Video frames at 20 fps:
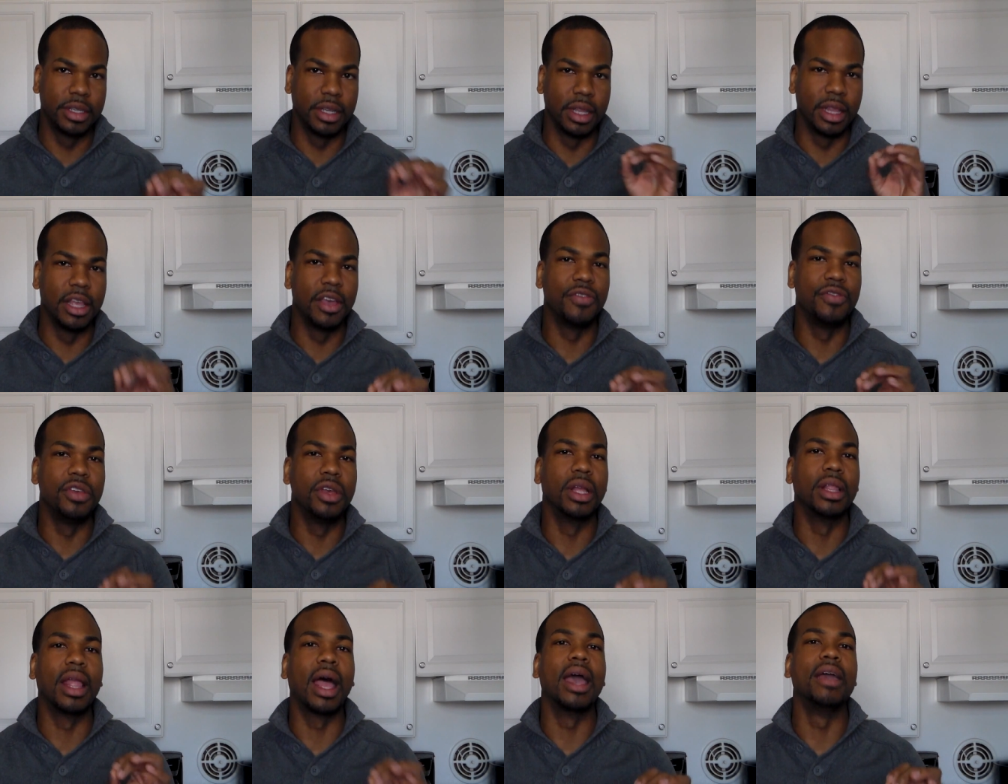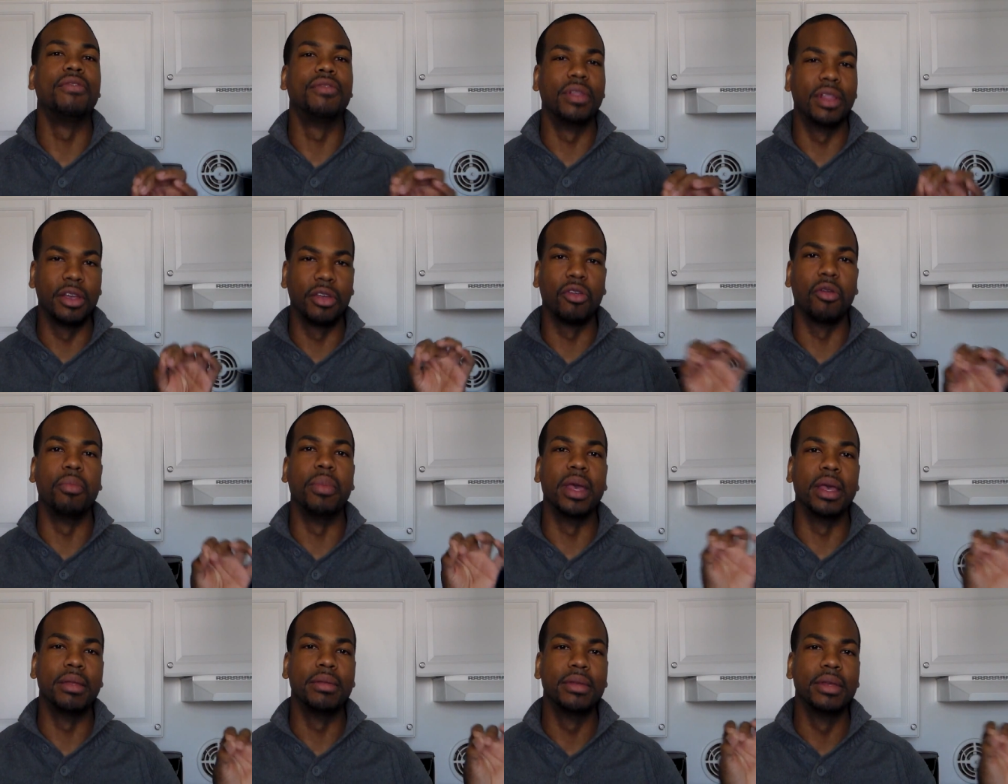to live your life a
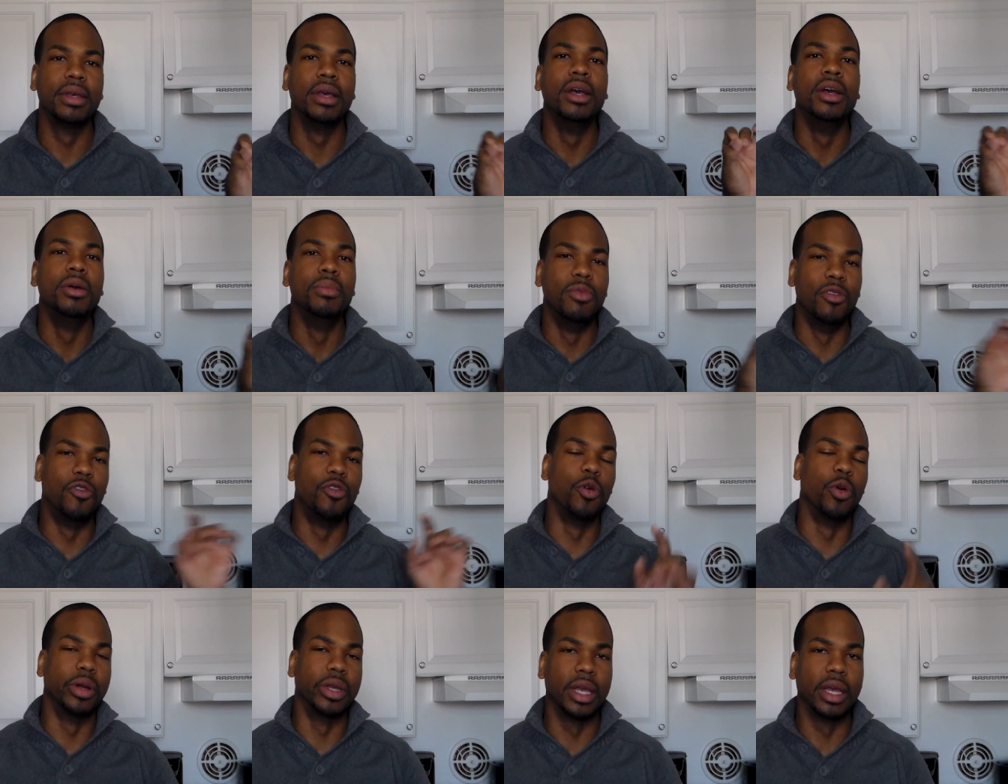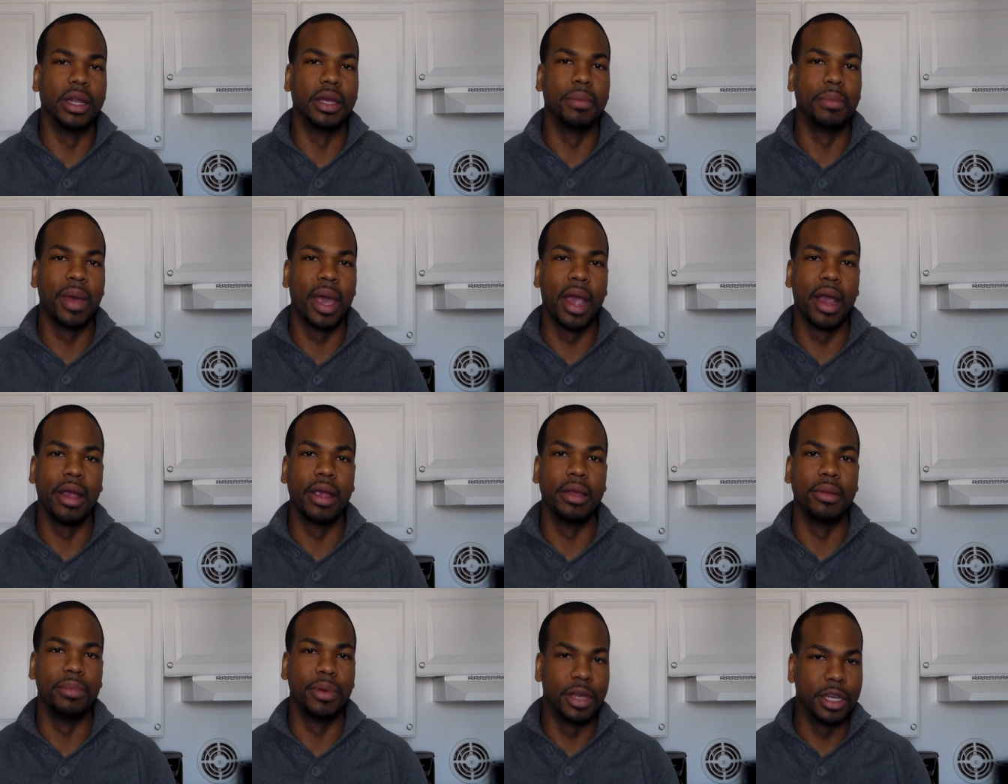little bit before getting married